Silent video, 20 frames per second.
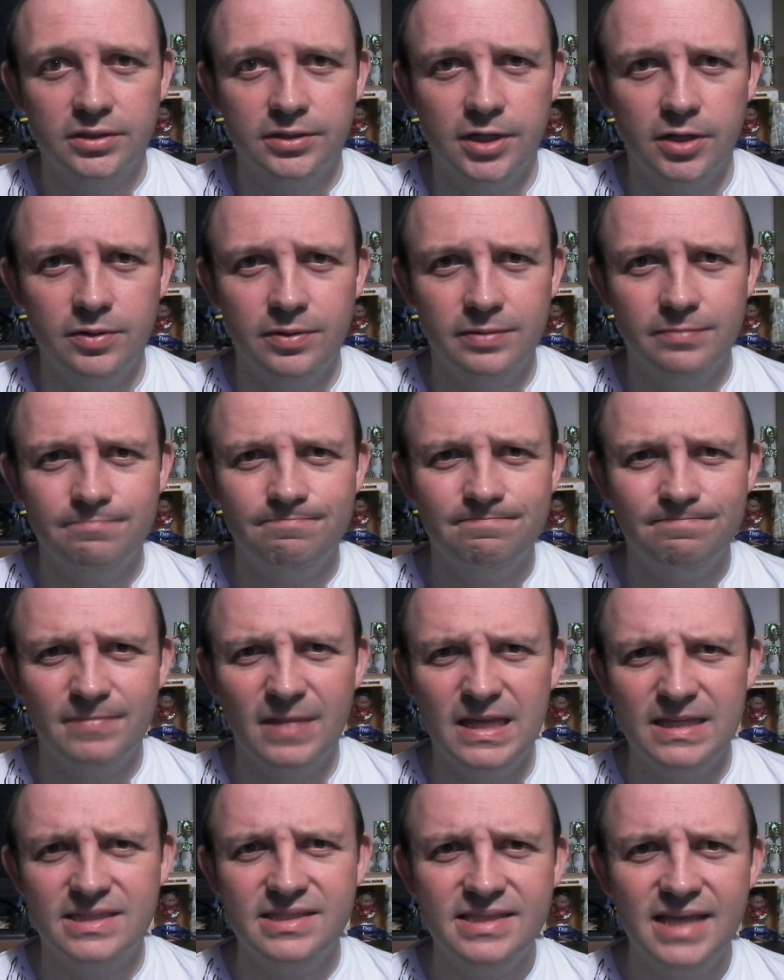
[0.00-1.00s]
No,
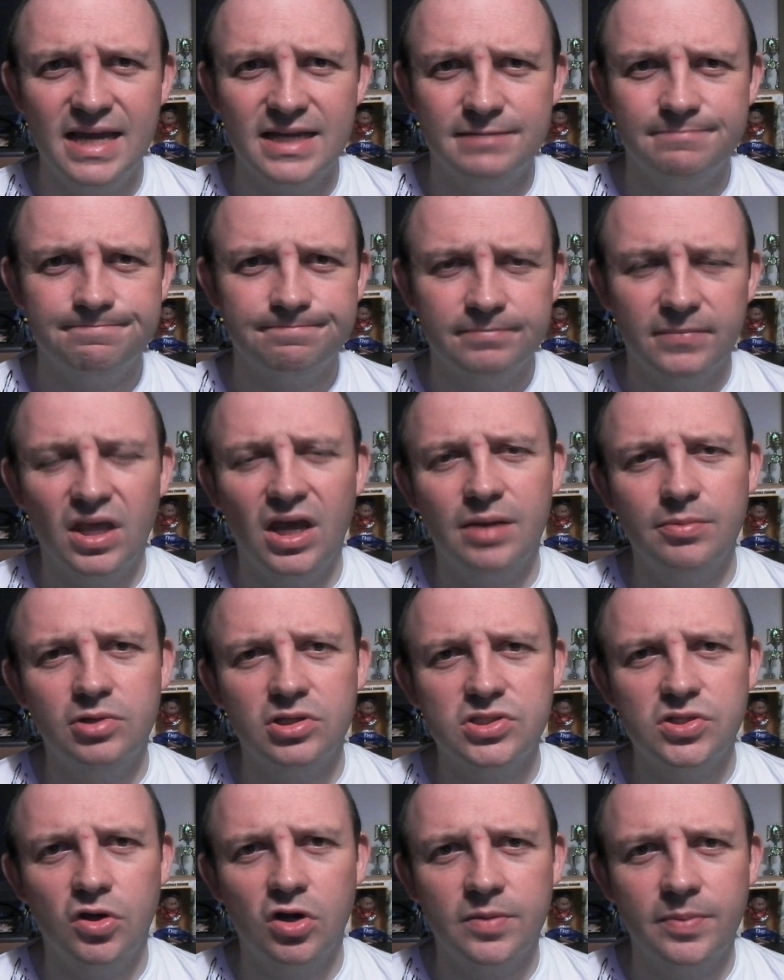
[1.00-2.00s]
instead, I'm going
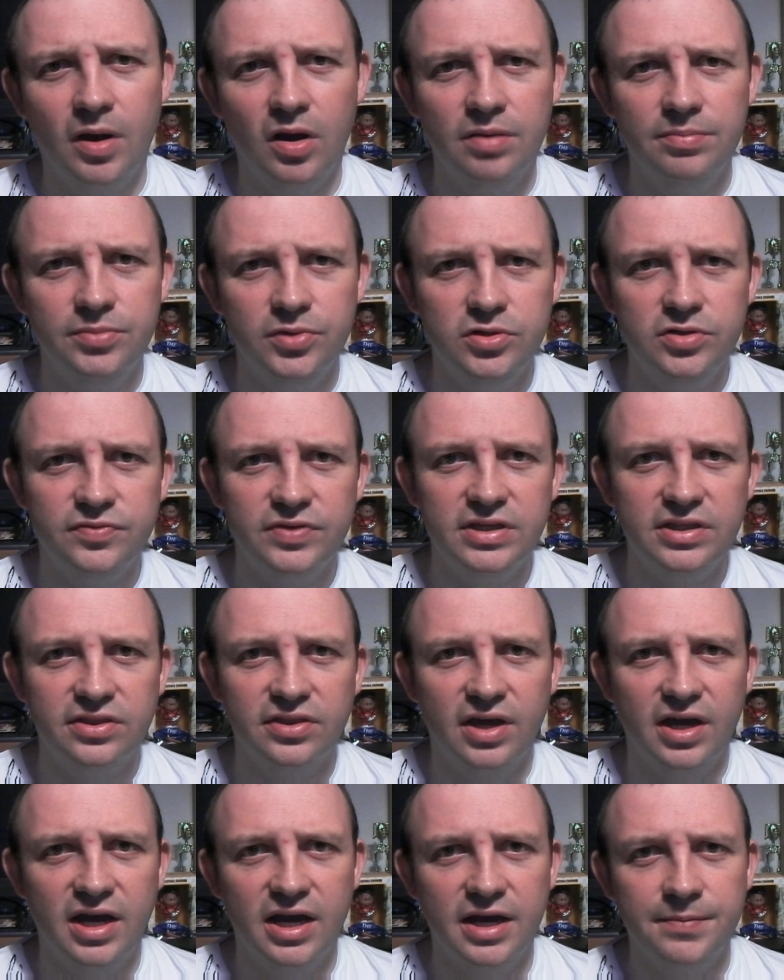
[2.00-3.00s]
to talk about a movie
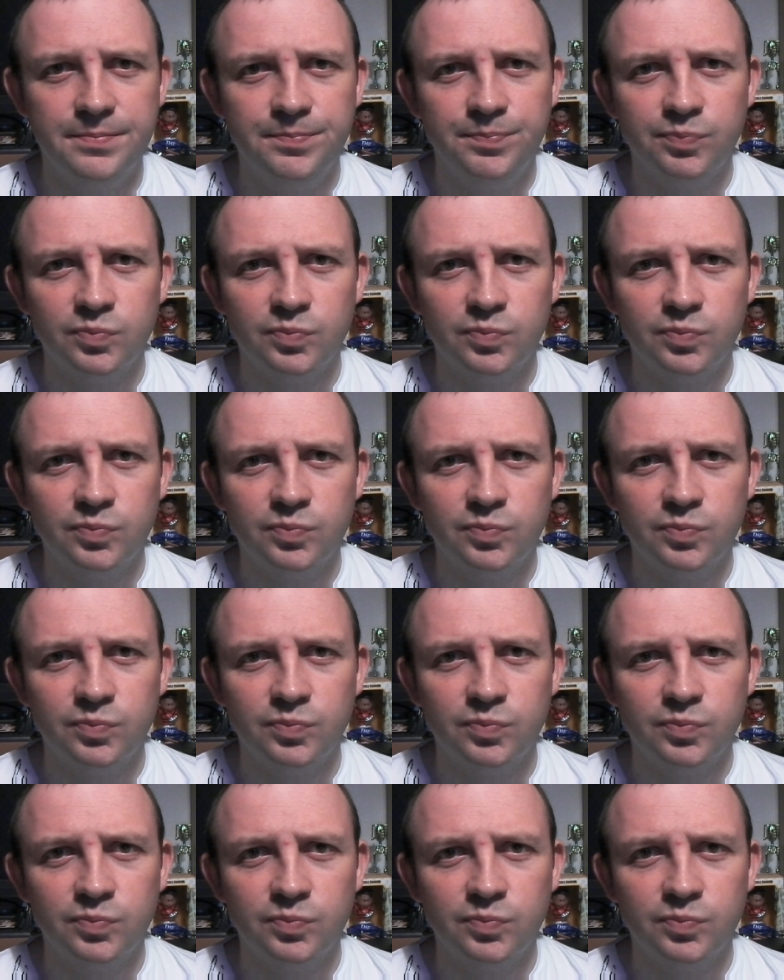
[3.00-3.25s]
that